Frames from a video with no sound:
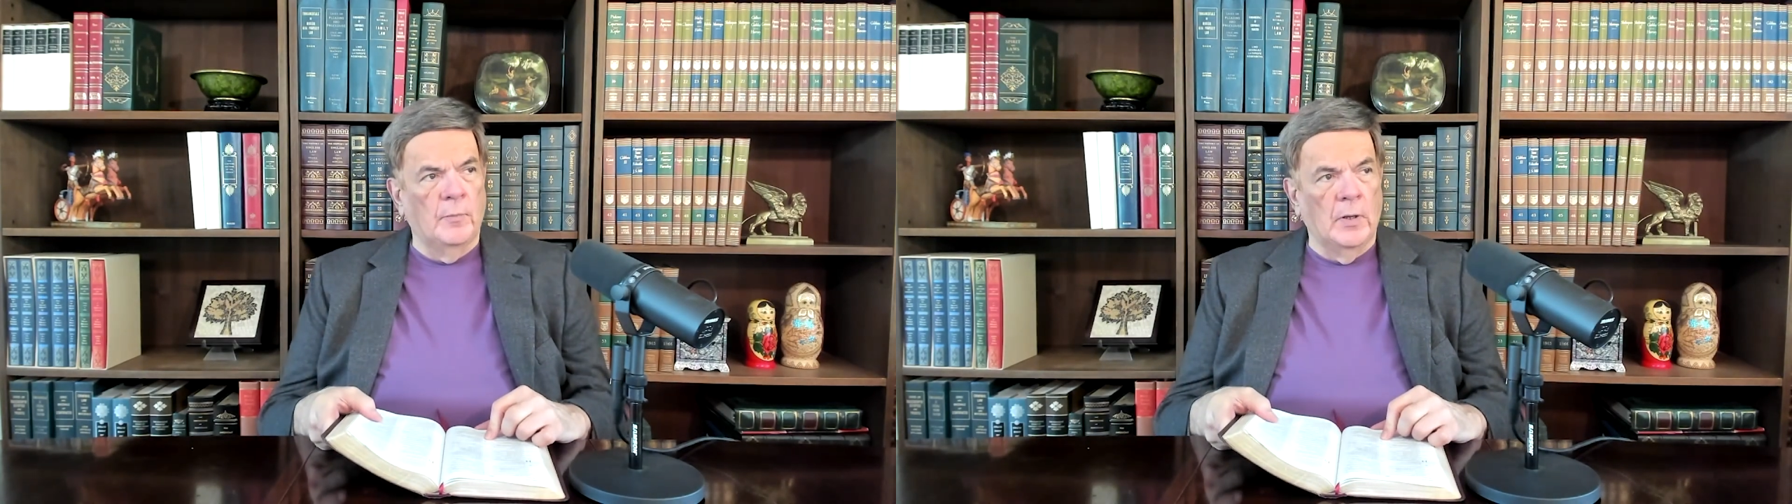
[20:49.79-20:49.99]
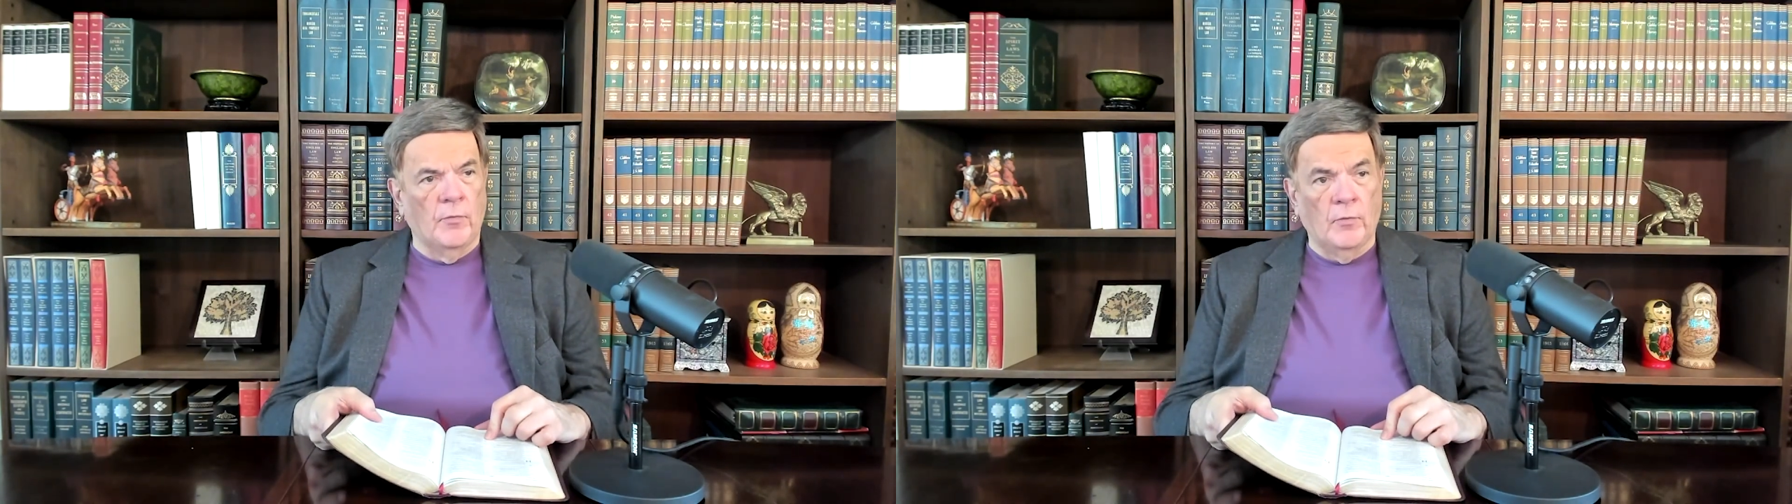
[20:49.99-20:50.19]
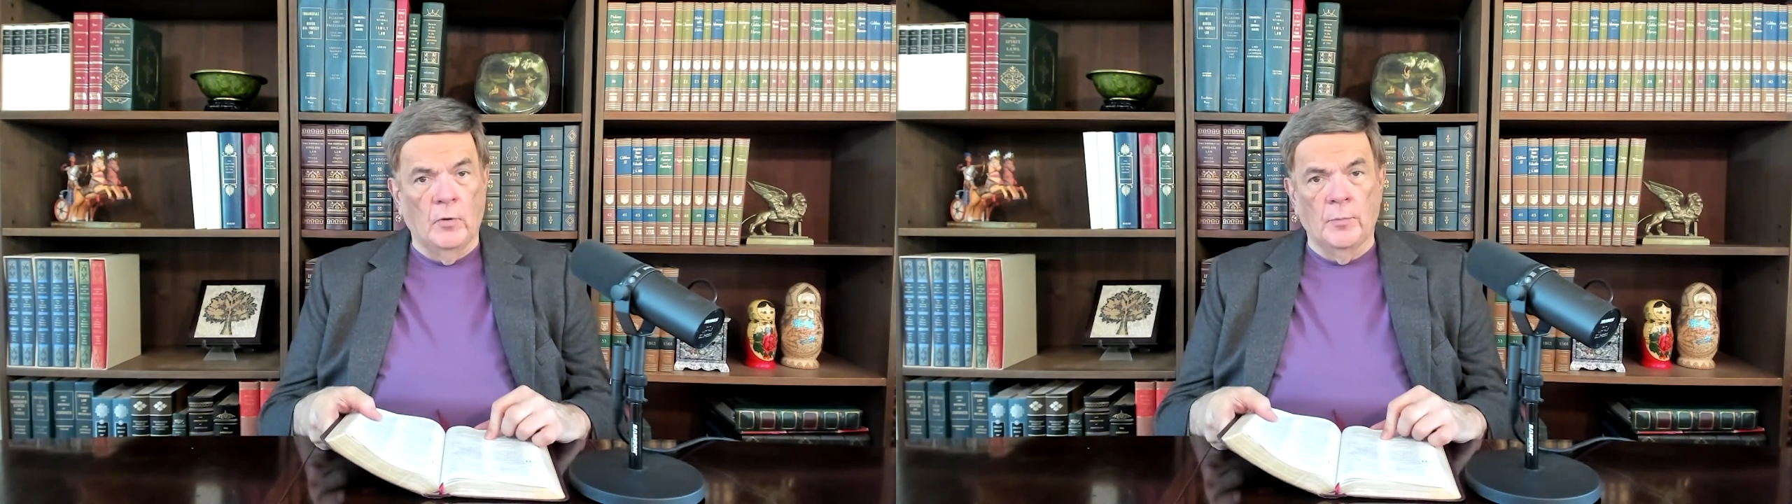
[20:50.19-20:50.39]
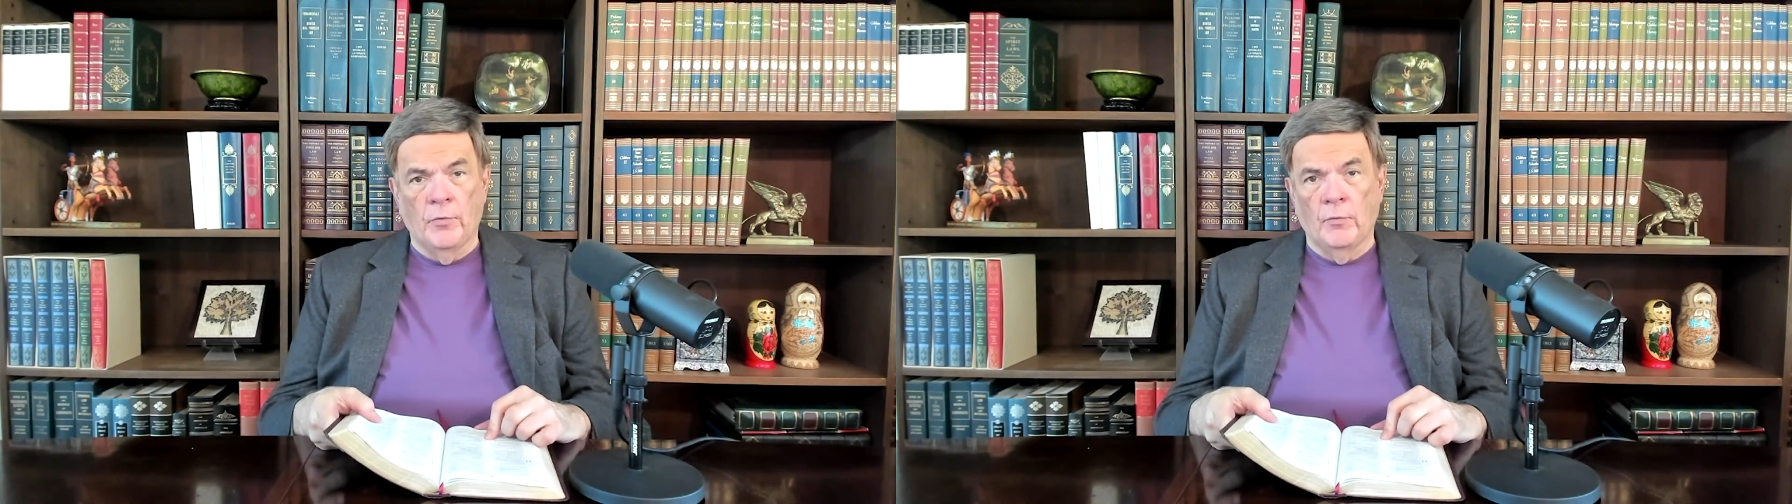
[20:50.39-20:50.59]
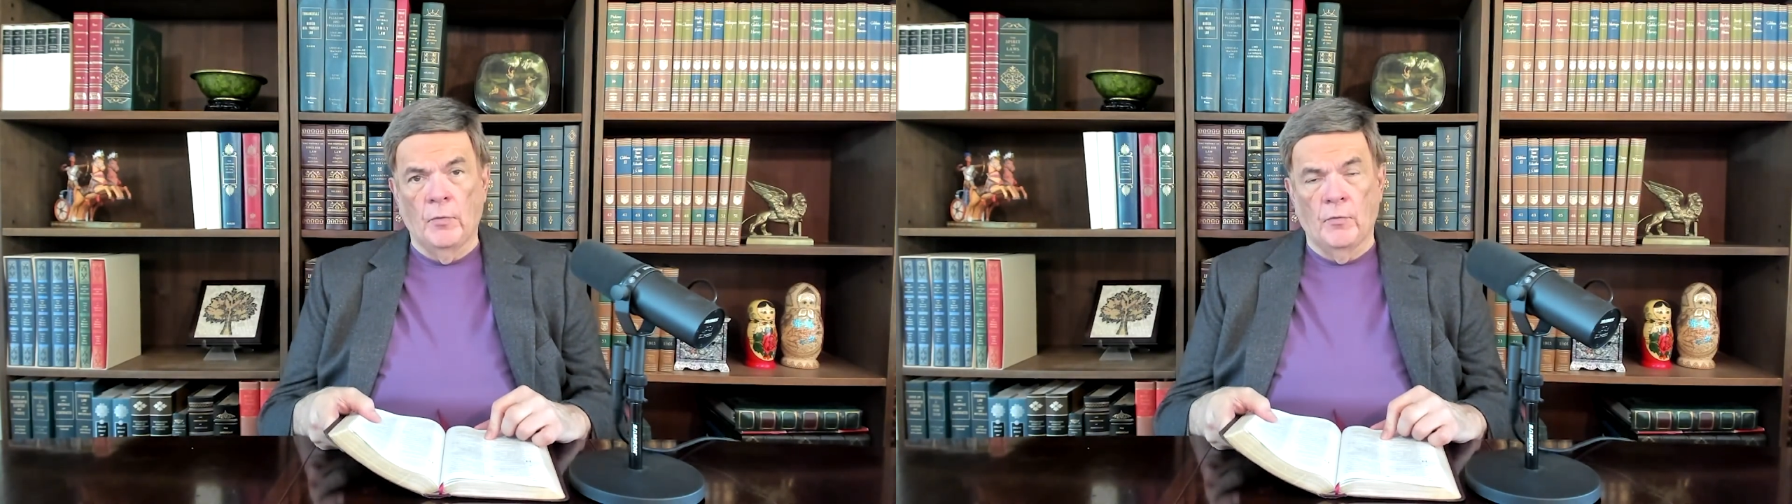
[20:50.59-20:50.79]
man's hope
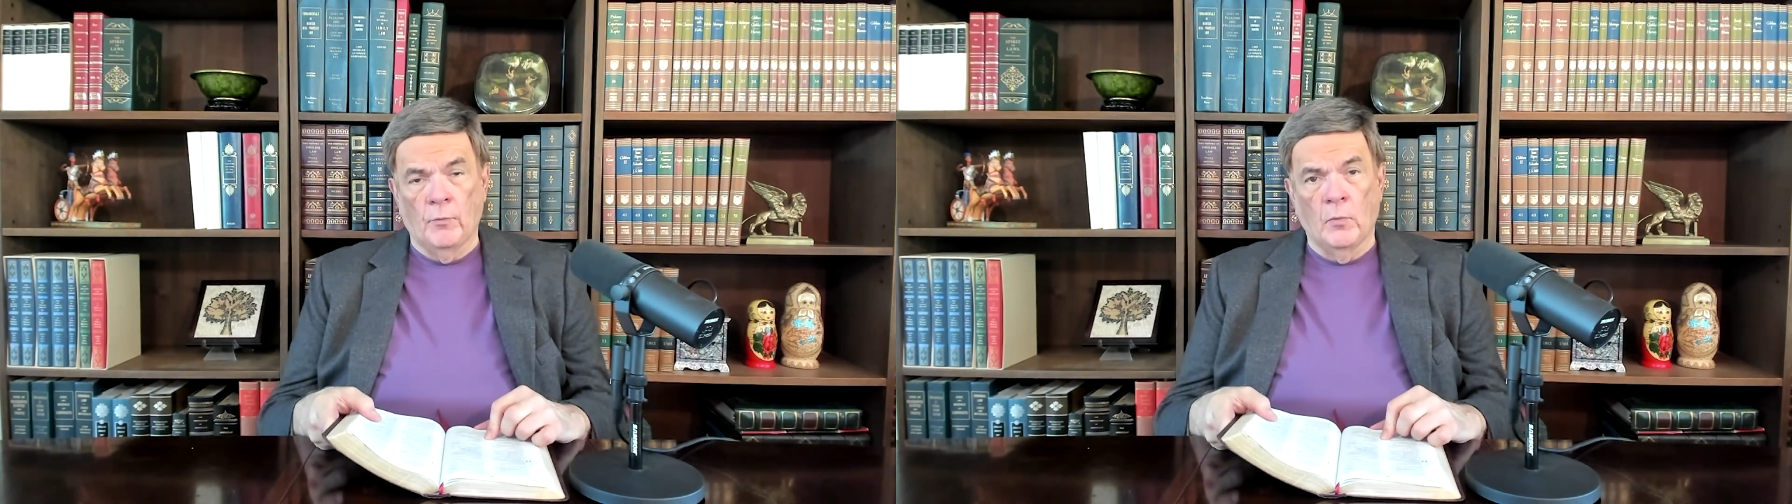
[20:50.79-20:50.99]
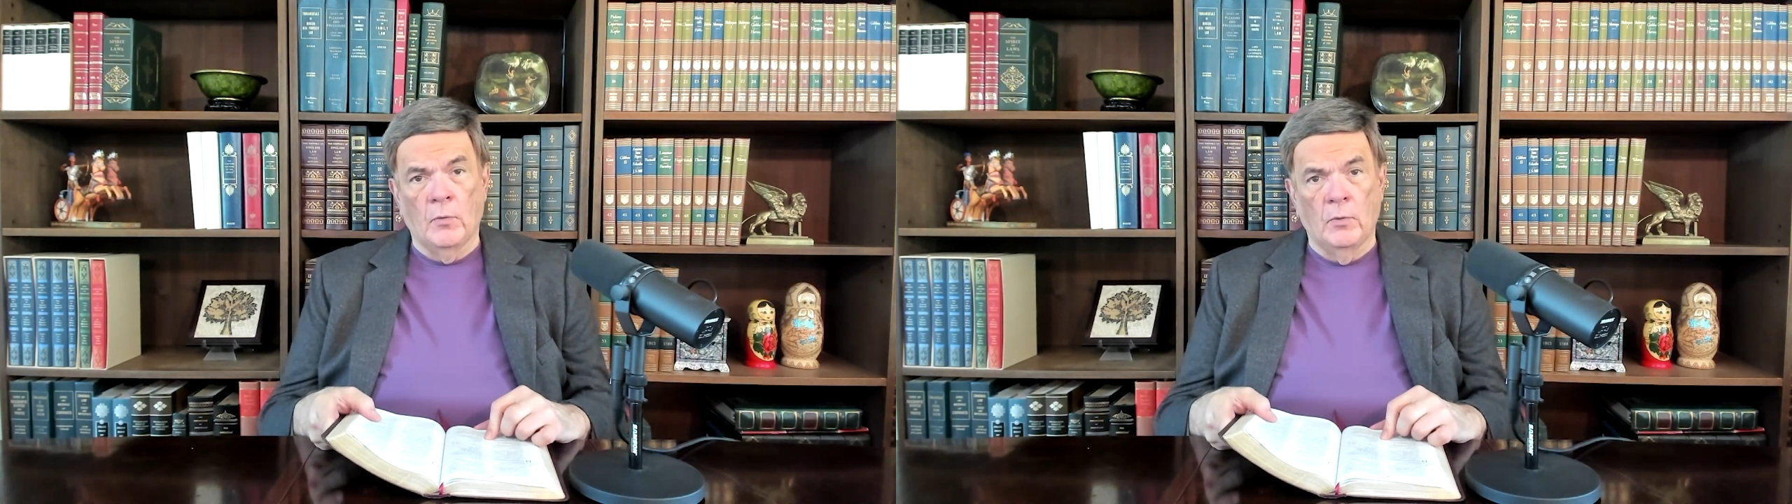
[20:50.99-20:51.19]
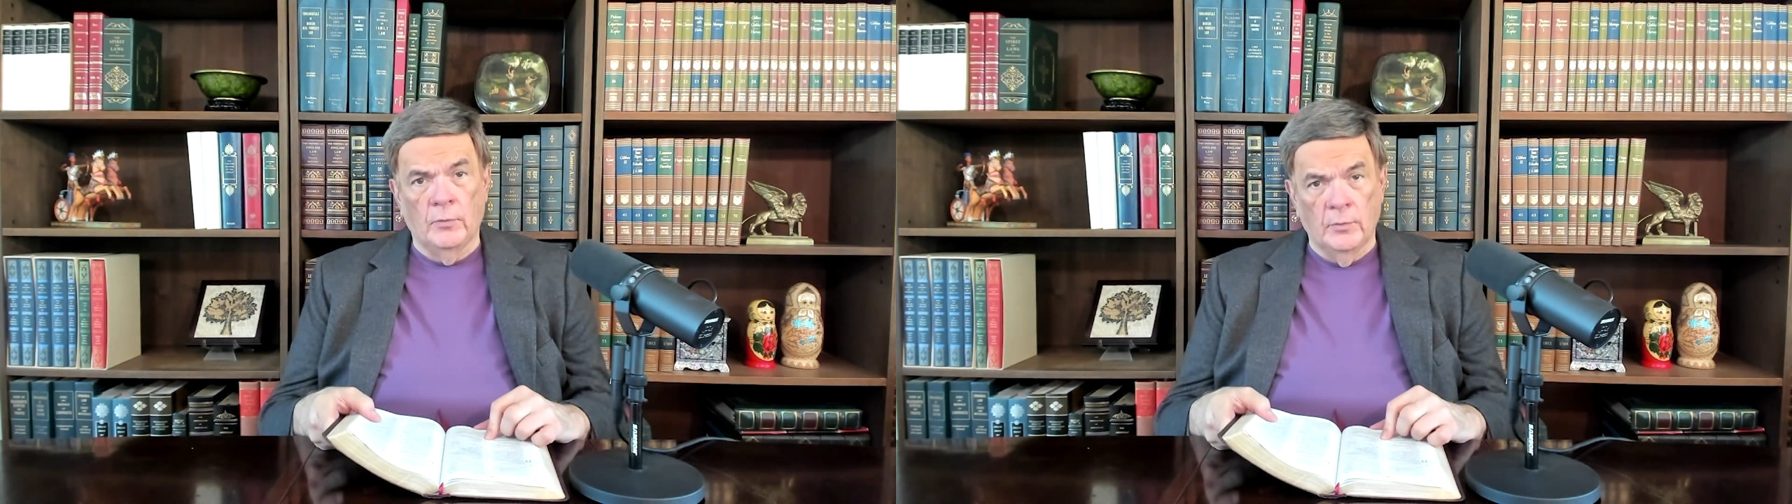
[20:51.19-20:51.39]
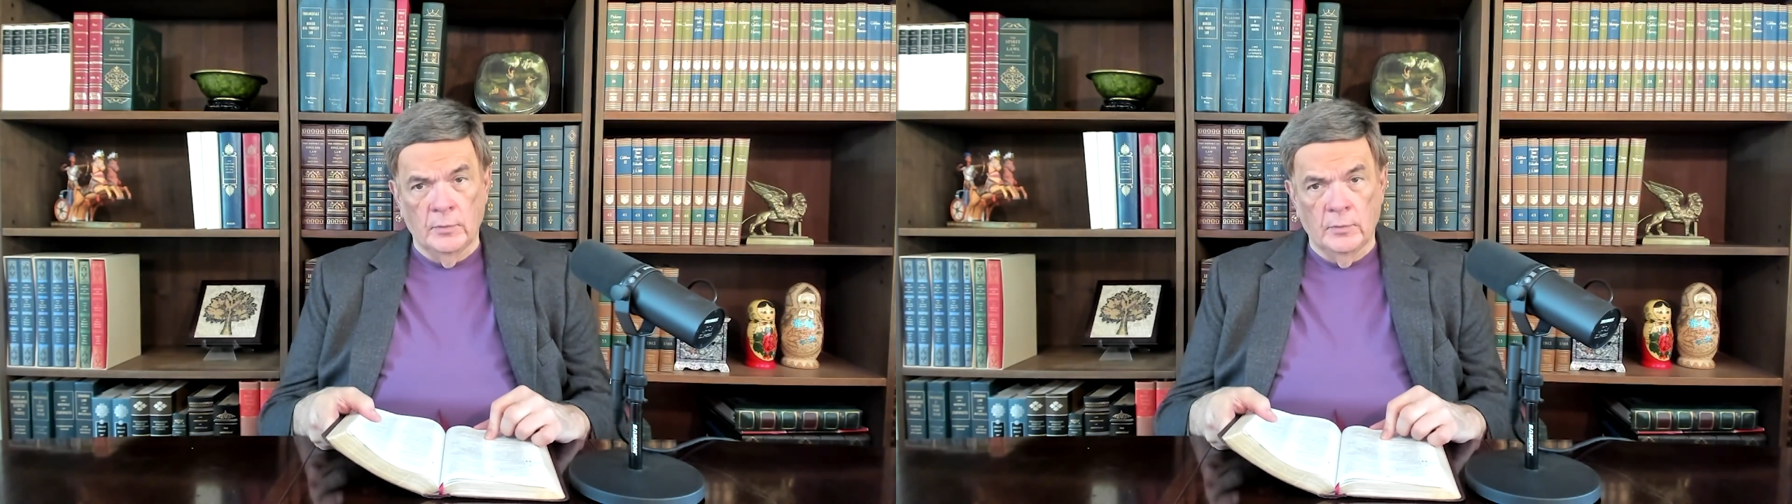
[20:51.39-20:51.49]
is in this world.